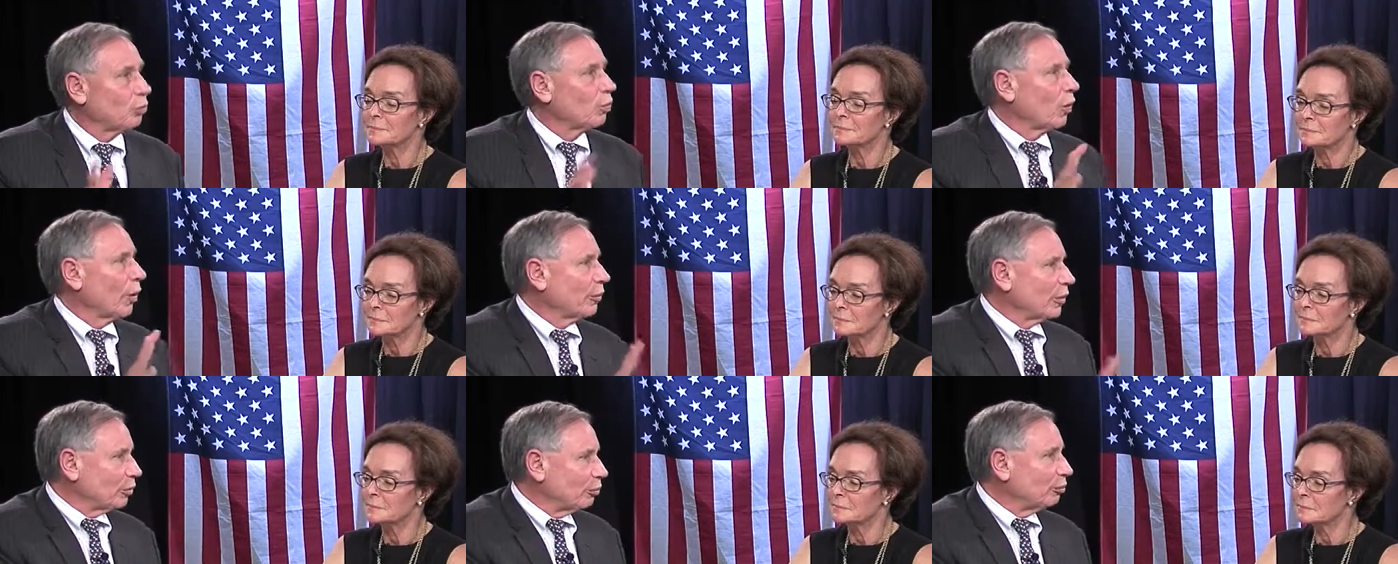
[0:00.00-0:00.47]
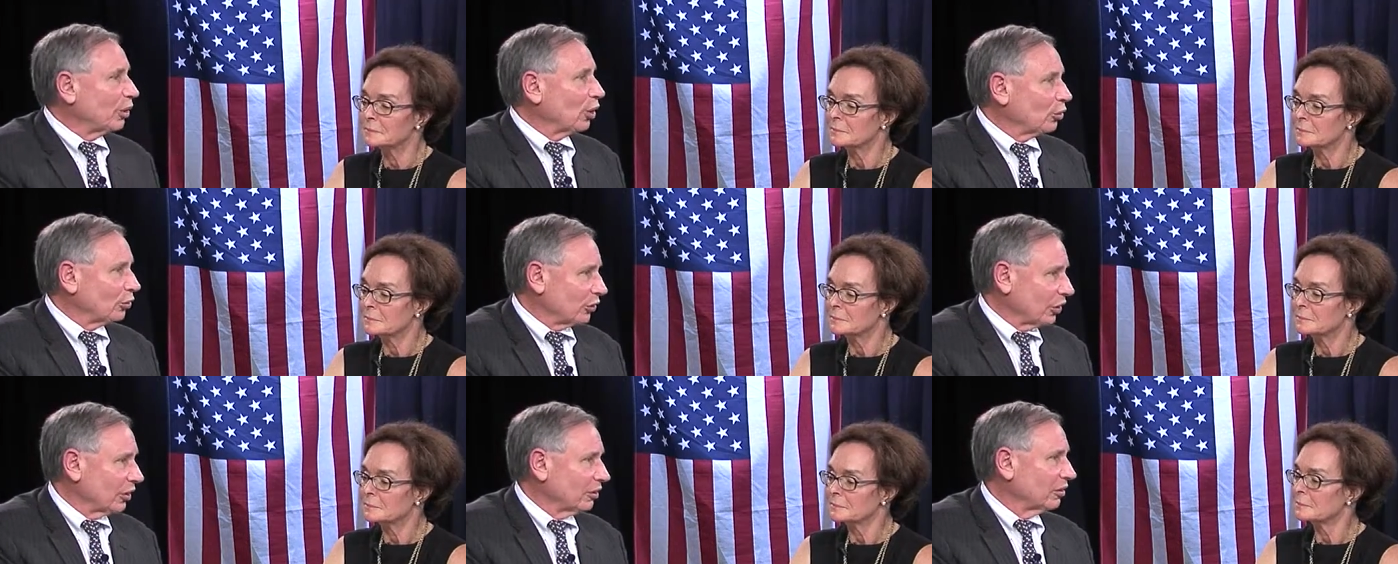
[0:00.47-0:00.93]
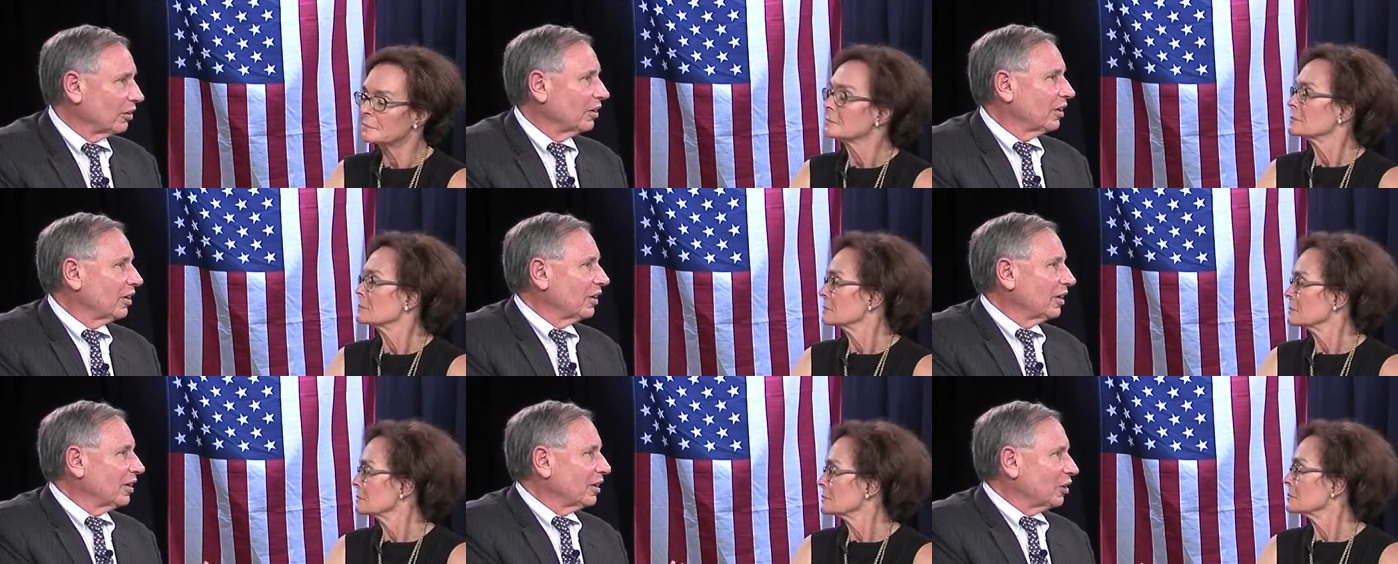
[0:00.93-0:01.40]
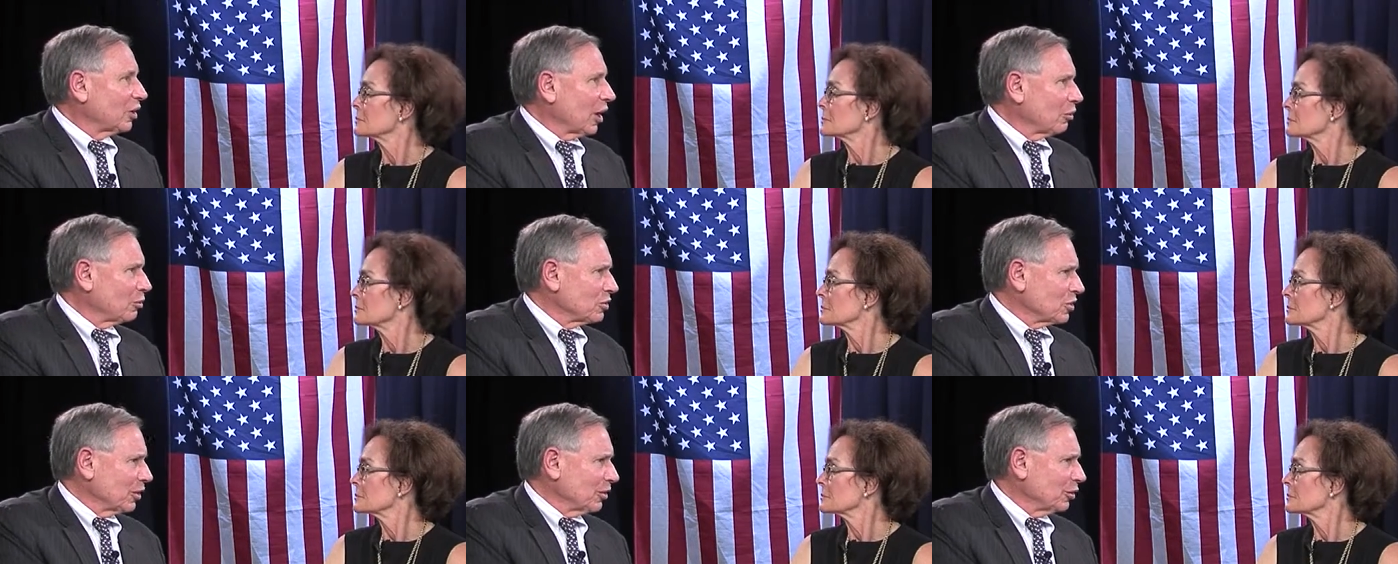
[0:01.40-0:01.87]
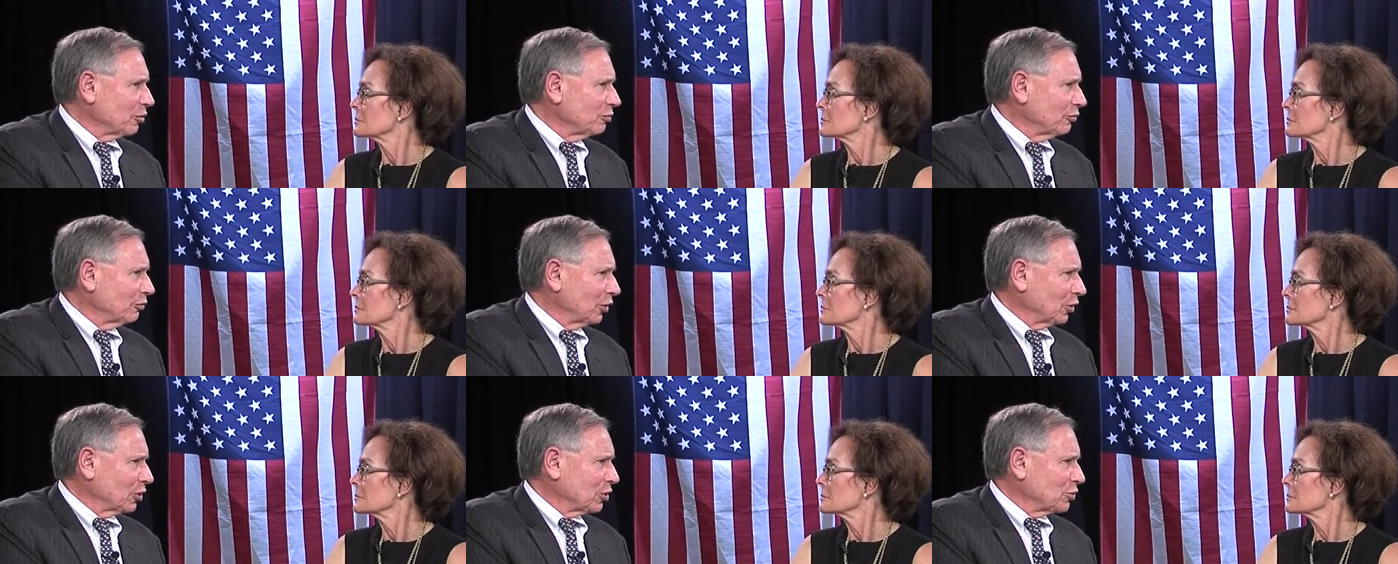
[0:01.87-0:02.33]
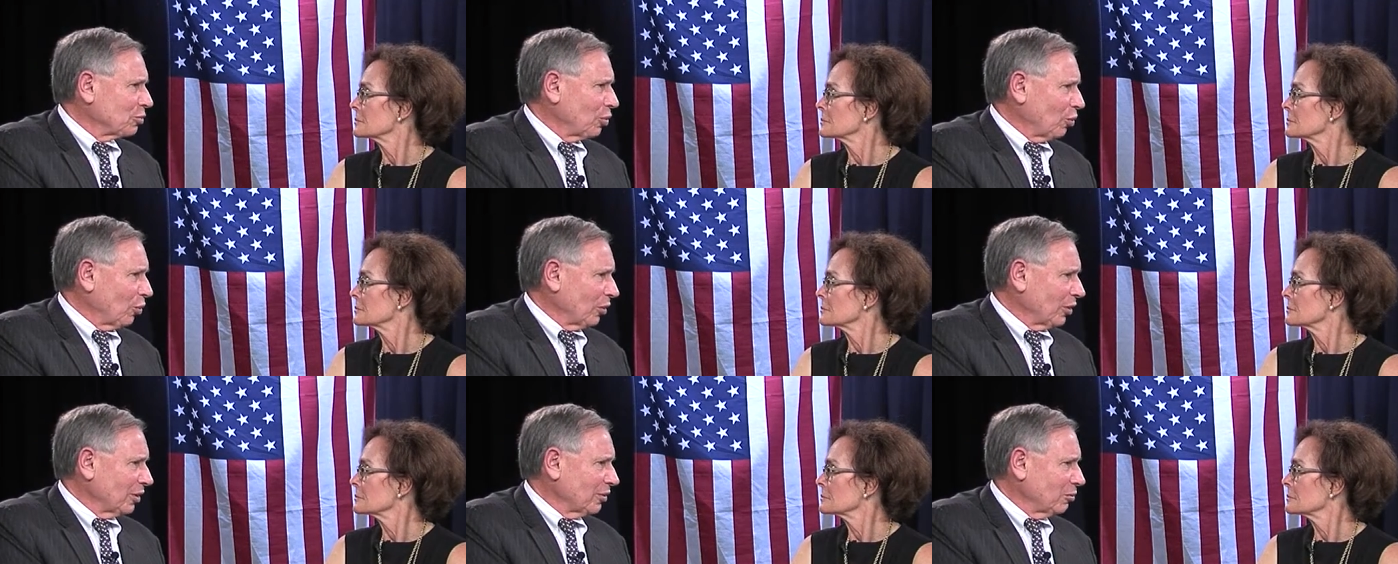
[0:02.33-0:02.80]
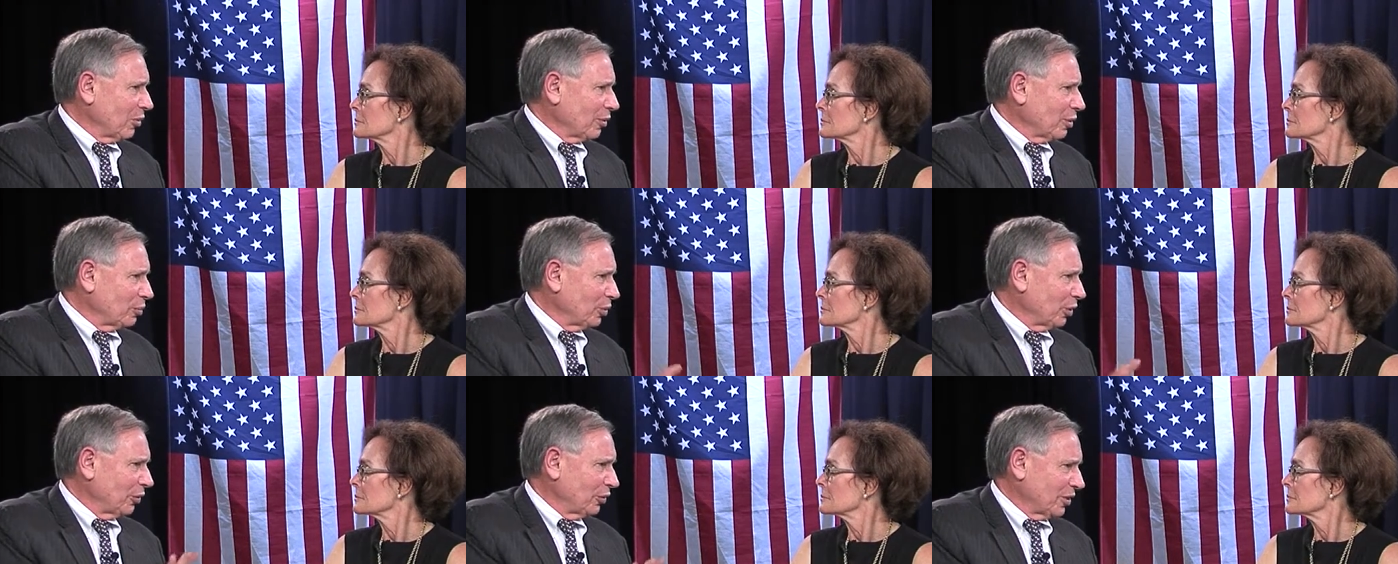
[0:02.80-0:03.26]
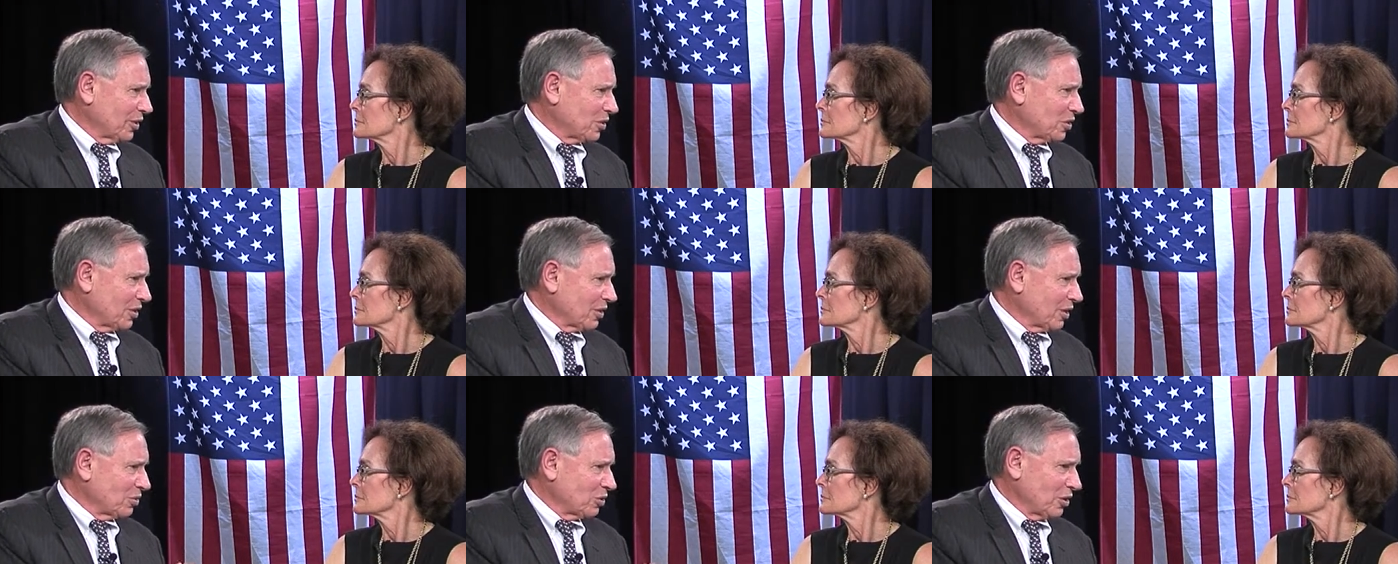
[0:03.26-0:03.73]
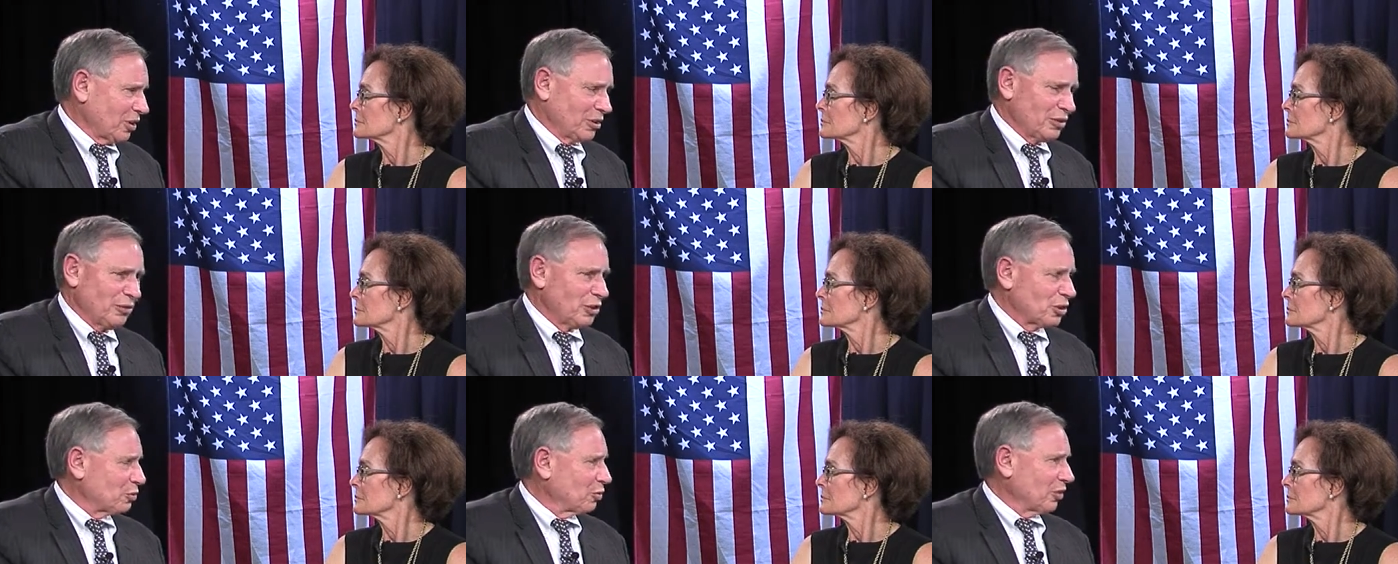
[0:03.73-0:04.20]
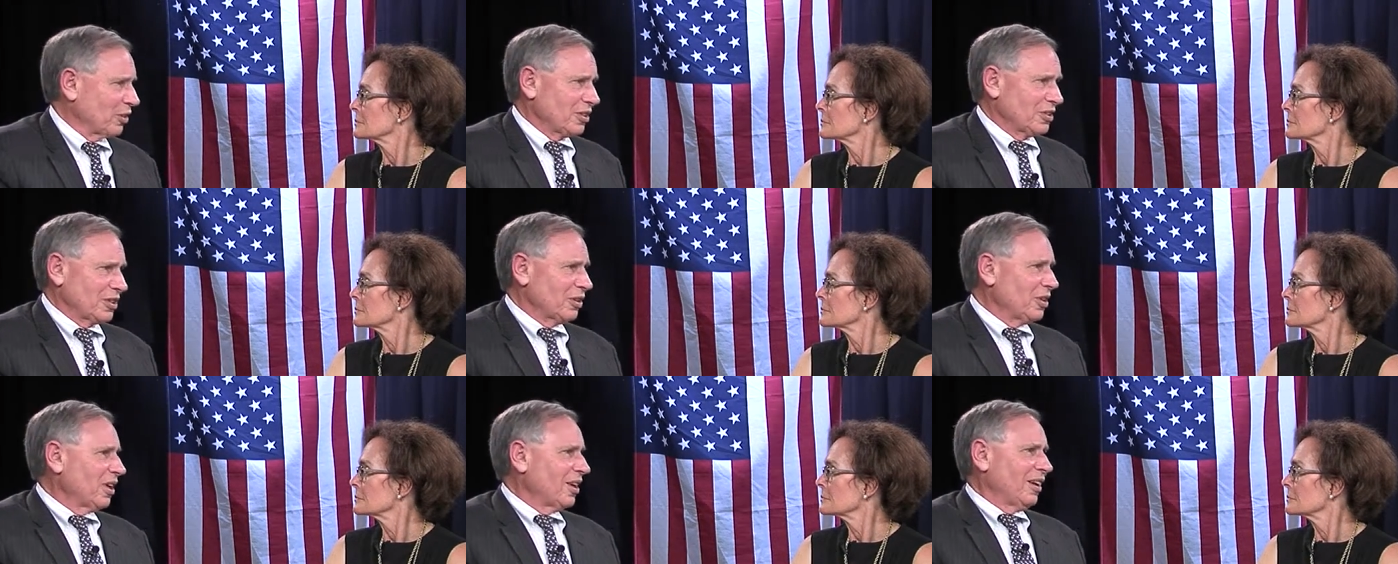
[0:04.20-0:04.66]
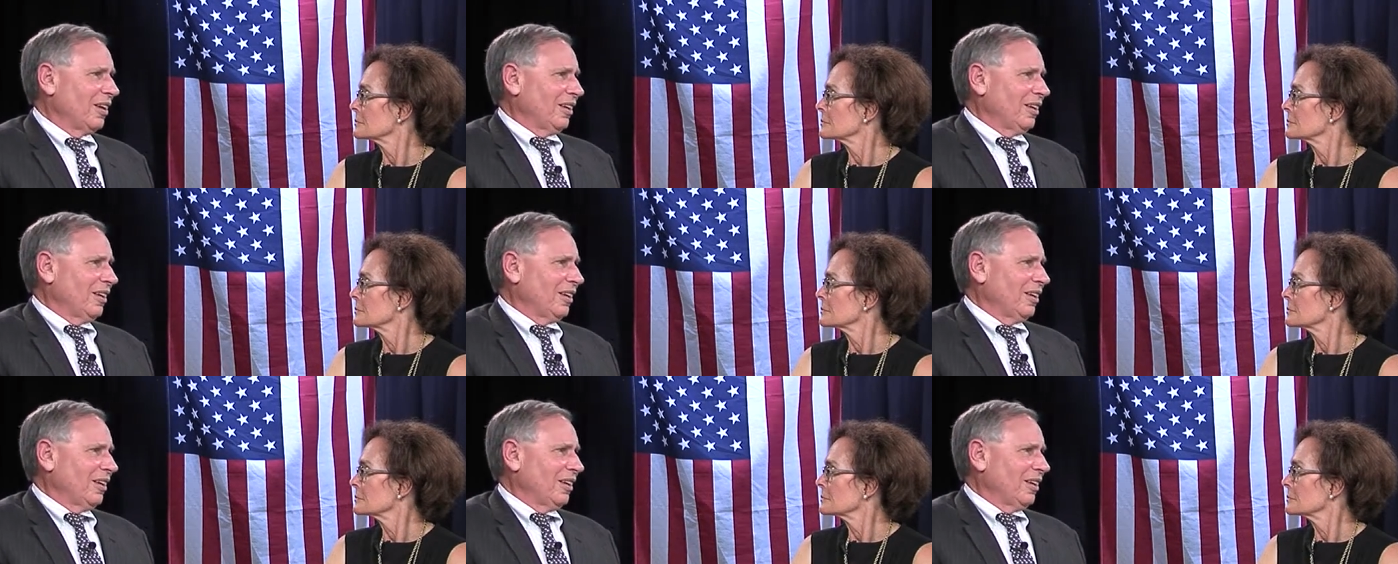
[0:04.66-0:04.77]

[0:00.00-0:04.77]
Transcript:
Speaker 1: When we built it, I was on the village board. When we built these things, I was on the village board, and I said,